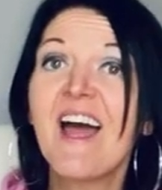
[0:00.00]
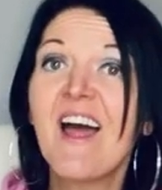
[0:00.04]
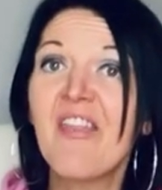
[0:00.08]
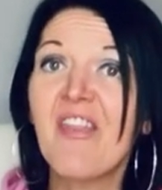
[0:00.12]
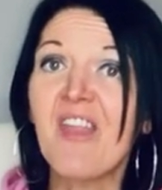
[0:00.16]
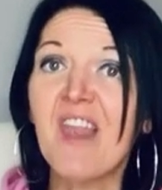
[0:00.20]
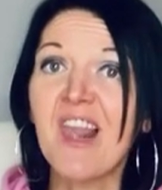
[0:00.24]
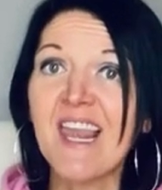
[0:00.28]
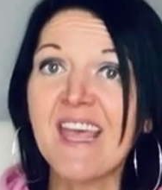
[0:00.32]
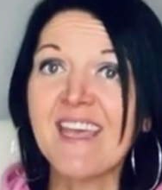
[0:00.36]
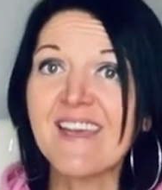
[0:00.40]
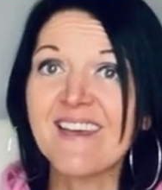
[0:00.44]

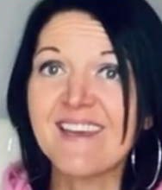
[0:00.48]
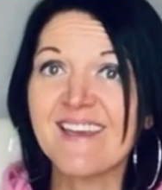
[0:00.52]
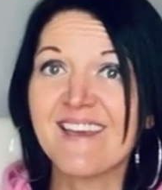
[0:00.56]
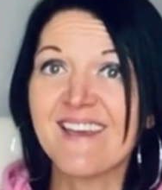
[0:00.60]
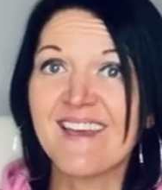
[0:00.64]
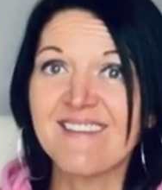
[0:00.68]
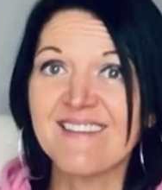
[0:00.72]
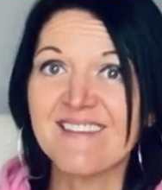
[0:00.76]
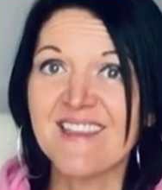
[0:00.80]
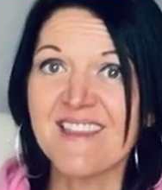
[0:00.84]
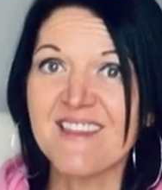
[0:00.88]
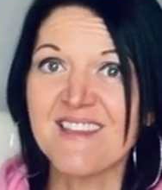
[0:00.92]
The link
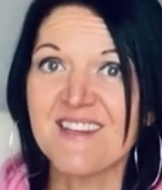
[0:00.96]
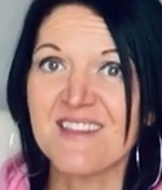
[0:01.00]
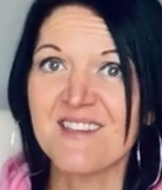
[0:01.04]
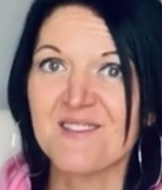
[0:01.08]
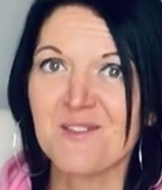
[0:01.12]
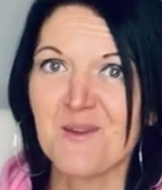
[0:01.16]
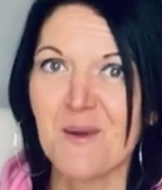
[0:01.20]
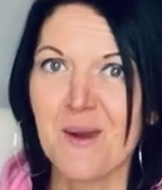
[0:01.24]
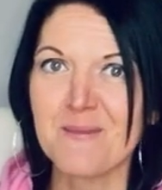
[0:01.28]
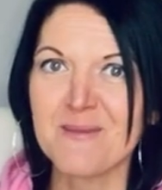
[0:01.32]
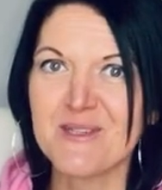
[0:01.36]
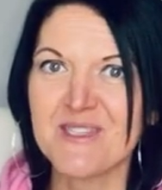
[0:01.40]
is in the
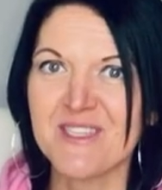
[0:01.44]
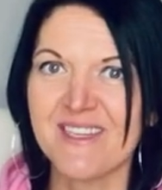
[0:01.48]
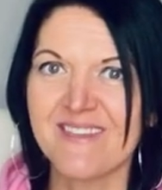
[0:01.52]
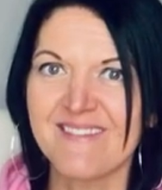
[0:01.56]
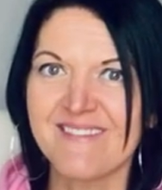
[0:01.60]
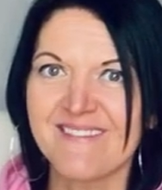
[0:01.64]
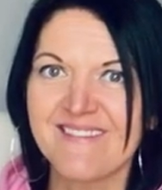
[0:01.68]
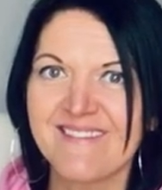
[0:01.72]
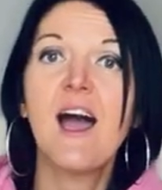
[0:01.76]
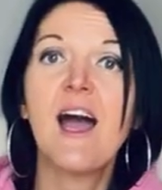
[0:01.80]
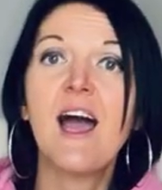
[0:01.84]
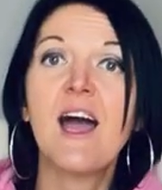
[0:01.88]
description.
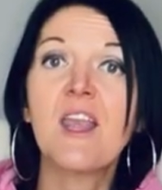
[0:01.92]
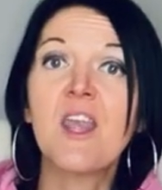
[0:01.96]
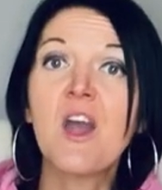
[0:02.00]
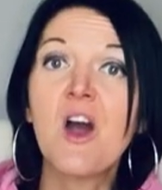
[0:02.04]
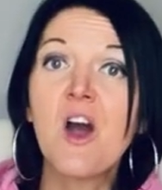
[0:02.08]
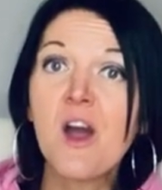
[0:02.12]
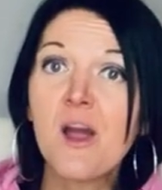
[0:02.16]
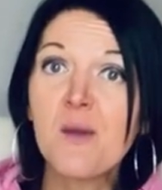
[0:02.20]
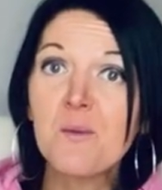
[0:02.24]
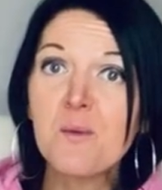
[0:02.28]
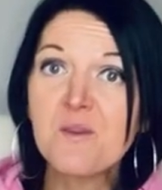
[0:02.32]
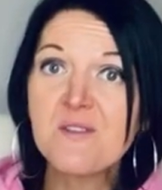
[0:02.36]
And
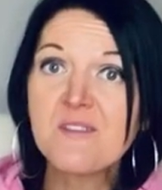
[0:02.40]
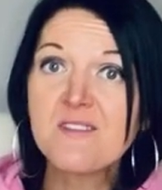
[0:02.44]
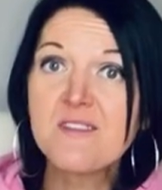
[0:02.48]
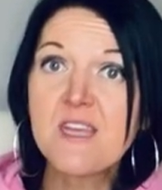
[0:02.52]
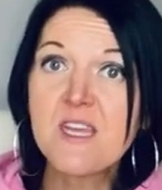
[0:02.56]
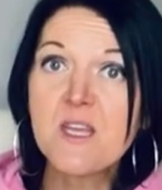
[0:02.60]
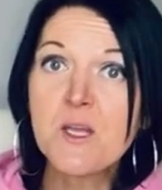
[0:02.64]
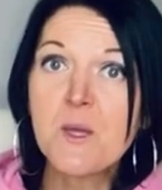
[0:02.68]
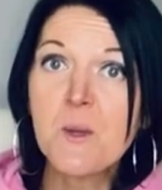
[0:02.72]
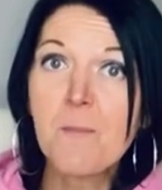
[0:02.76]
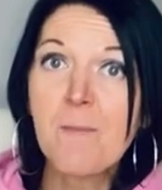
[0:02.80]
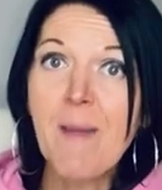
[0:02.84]
I will see
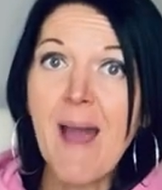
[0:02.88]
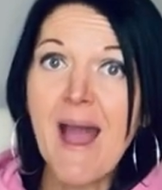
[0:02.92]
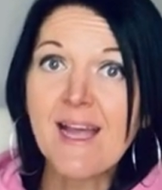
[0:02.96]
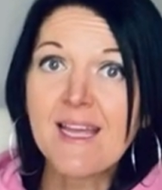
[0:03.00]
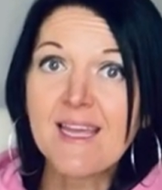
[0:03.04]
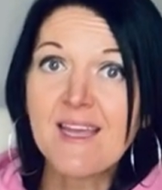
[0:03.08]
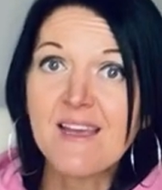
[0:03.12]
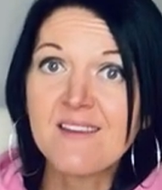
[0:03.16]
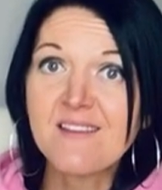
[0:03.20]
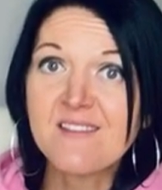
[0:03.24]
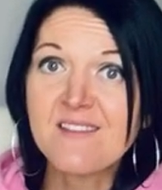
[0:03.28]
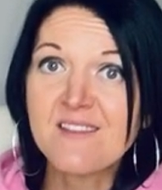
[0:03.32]
you back
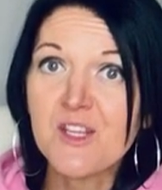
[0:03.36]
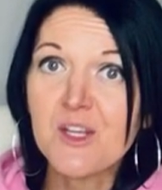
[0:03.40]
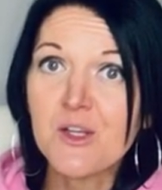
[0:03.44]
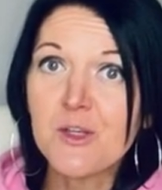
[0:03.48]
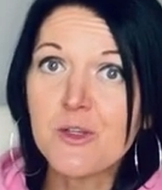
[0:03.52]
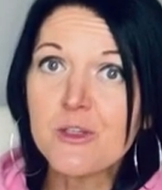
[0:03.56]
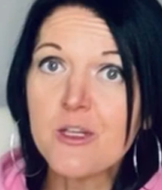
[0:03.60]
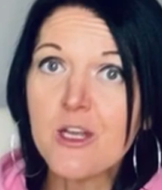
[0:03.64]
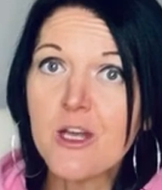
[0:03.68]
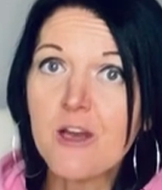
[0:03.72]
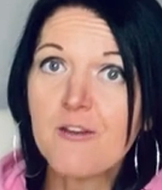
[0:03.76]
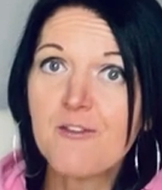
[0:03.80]
here
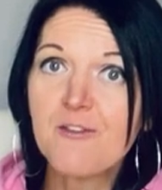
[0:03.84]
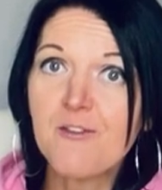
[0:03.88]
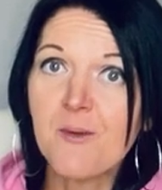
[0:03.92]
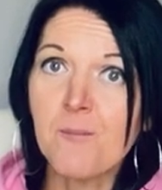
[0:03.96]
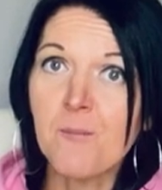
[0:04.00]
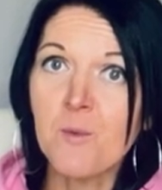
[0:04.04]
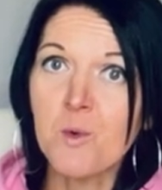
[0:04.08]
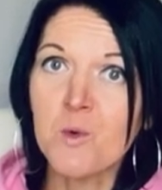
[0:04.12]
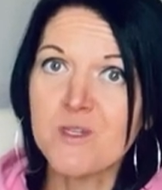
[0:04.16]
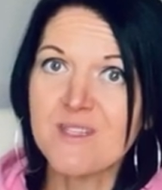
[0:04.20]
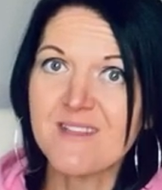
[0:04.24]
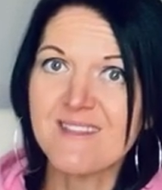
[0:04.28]
soon for
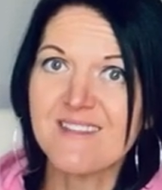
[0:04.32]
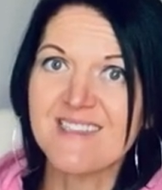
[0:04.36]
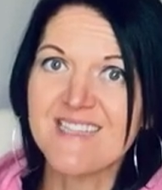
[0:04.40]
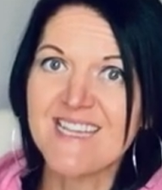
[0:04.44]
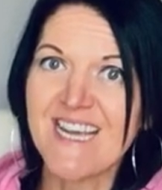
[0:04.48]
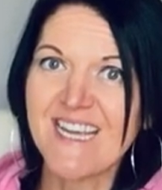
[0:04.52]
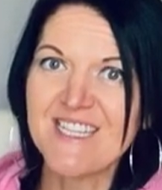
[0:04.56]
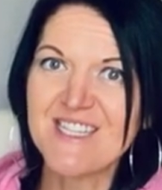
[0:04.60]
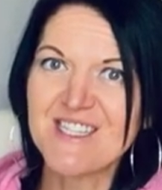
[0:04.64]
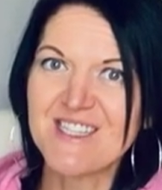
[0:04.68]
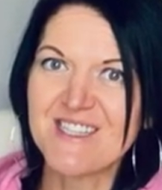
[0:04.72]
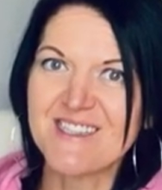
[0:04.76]
more
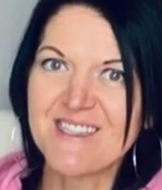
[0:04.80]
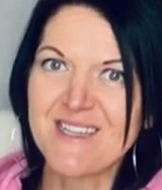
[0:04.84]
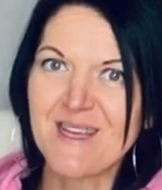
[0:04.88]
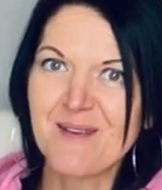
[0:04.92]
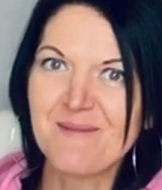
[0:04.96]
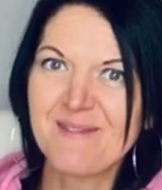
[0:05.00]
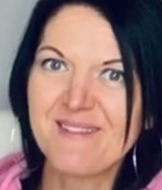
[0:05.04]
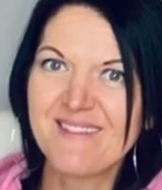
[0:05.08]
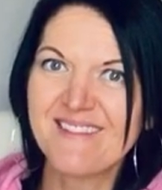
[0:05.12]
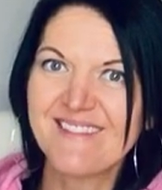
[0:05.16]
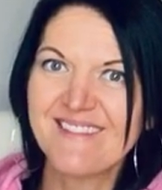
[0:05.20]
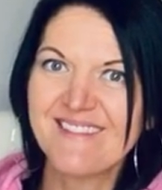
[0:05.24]
dissertation
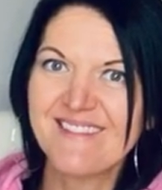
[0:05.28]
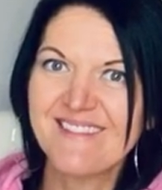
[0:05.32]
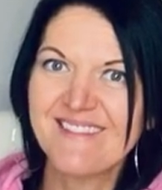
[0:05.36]
tips.